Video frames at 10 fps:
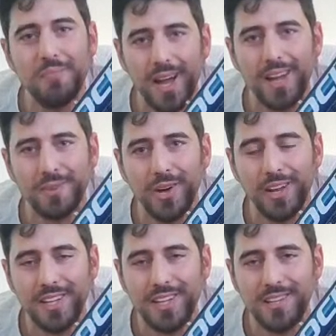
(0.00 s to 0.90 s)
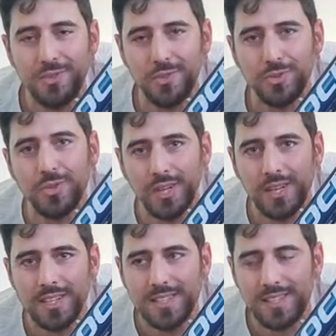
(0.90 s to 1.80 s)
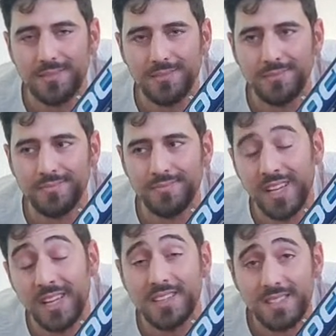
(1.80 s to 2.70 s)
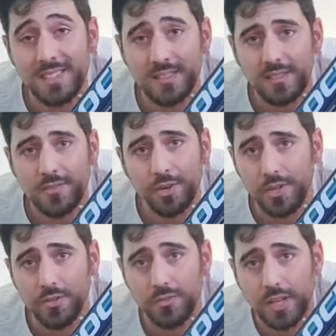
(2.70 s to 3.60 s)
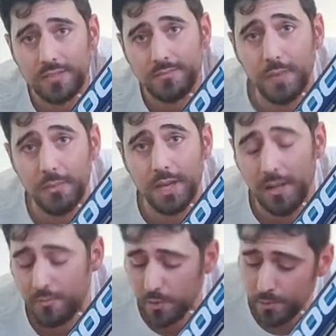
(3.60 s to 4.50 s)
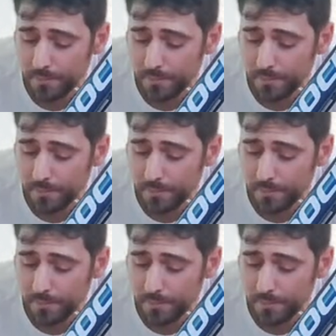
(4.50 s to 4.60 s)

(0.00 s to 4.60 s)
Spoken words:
but I'm gonna give you some hints for you that might be helpful.